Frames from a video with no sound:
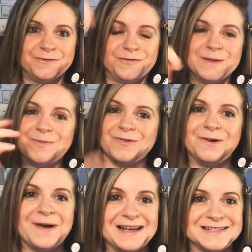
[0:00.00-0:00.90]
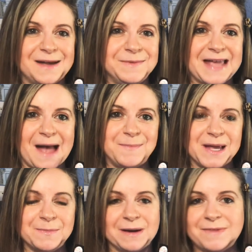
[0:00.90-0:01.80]
flip through as I'm
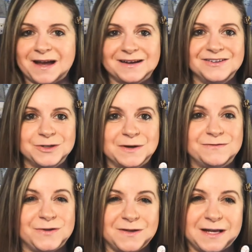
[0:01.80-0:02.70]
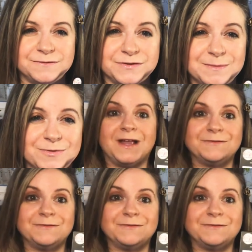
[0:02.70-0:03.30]
yapping, but I'm not going to do a full-on flip through.